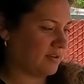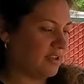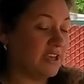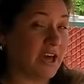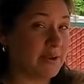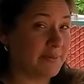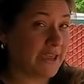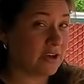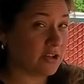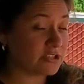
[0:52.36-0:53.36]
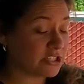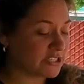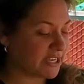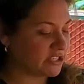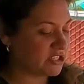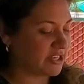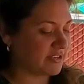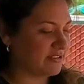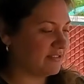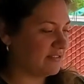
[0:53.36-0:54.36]
You got to pay close attention.
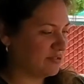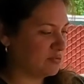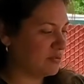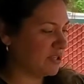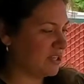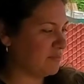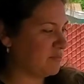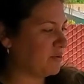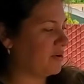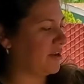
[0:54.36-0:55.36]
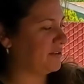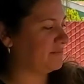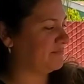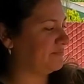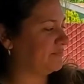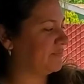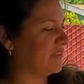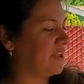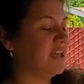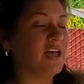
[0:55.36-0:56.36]
Really important.
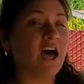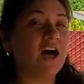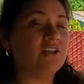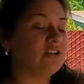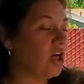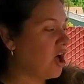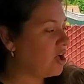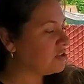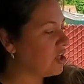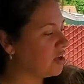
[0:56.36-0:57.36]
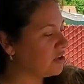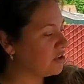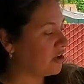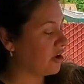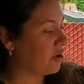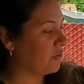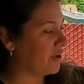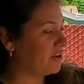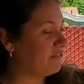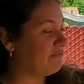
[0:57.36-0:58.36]
Long, long ago,
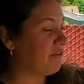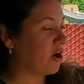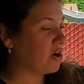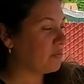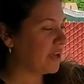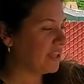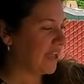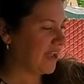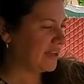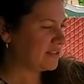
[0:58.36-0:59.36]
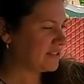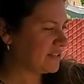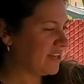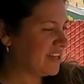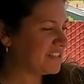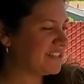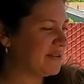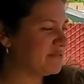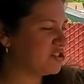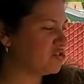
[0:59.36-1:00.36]
in a faraway land,
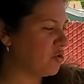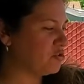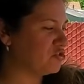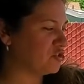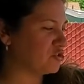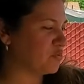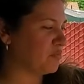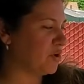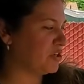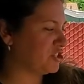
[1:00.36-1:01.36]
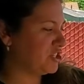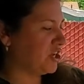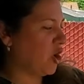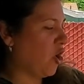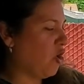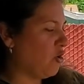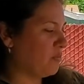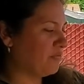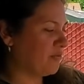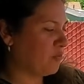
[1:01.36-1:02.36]
some soldiers were marching
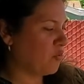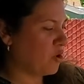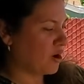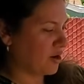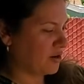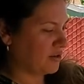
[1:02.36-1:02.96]
home from war.